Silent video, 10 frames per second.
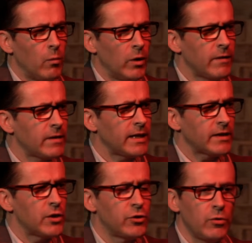One of the things
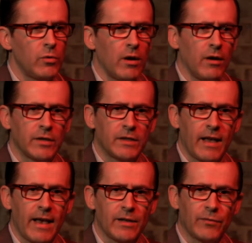I do
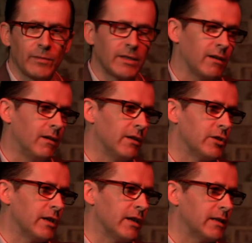understand from
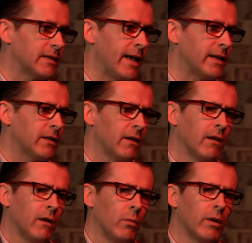psychology is that
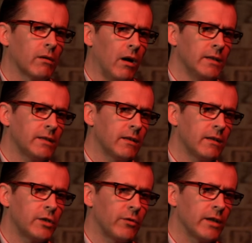we're
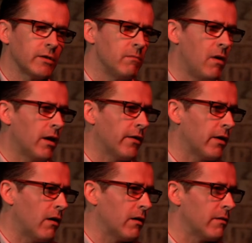constantly trying to monitor
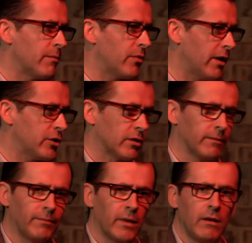our impression,
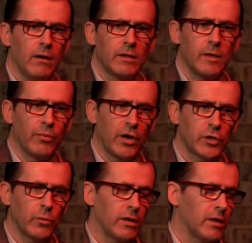the
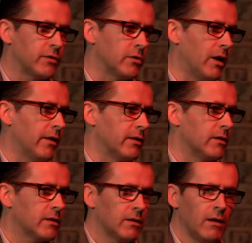impression we give to
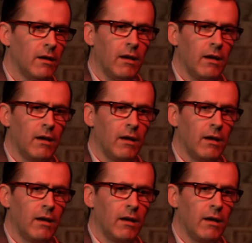others.